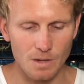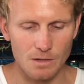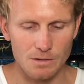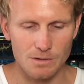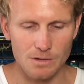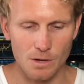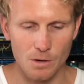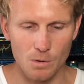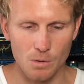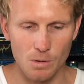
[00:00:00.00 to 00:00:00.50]

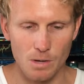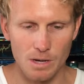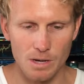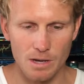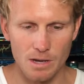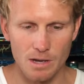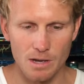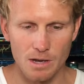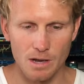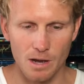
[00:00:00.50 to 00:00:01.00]
So,
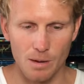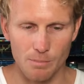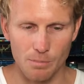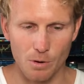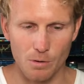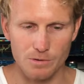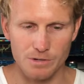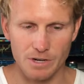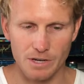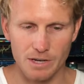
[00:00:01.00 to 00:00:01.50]

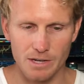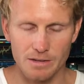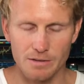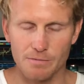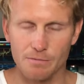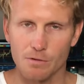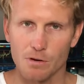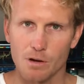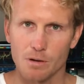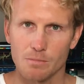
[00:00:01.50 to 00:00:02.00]
approaching it
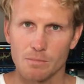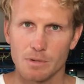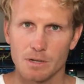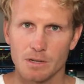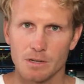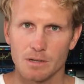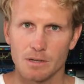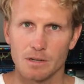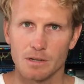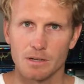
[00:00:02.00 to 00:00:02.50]
from
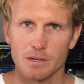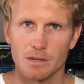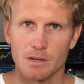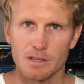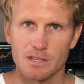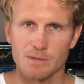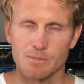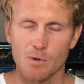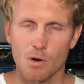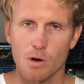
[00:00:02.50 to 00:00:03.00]

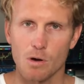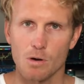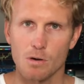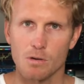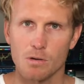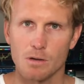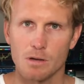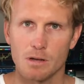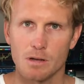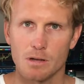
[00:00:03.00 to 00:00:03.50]
a
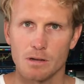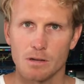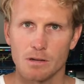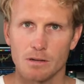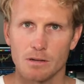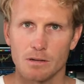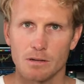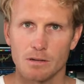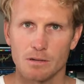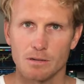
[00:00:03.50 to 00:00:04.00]
small
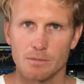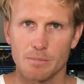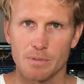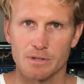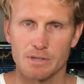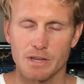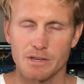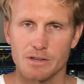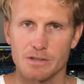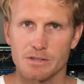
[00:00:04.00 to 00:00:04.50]

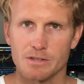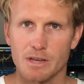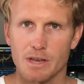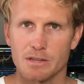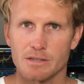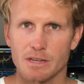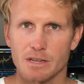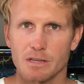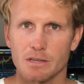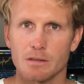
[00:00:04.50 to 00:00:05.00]
position
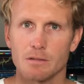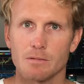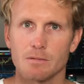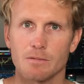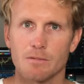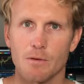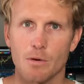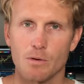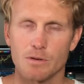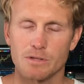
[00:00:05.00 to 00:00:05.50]
sizing,
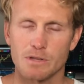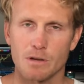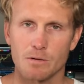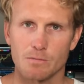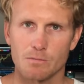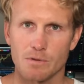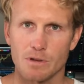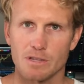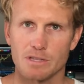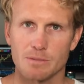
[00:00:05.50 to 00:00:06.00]
focus
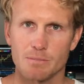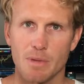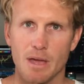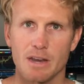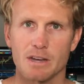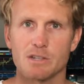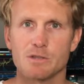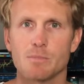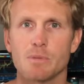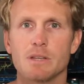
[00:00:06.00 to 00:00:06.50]
on risk
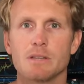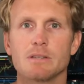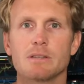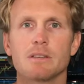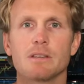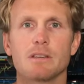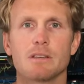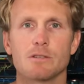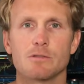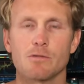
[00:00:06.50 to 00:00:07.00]

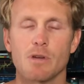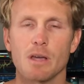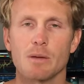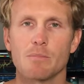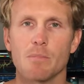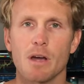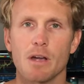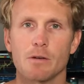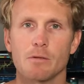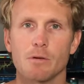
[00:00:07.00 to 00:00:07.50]
management, trade
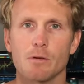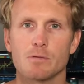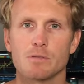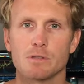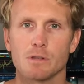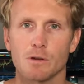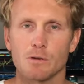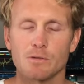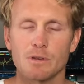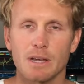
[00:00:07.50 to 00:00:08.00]

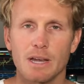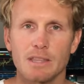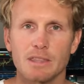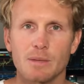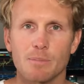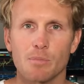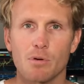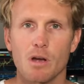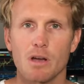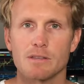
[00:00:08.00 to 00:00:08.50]
micros, learn to get
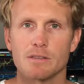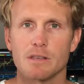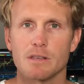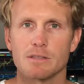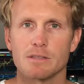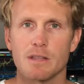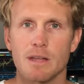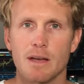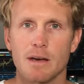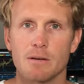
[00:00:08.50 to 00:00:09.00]
the
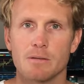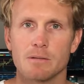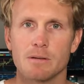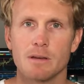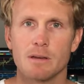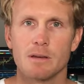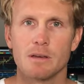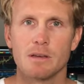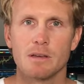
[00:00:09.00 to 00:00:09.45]
process down,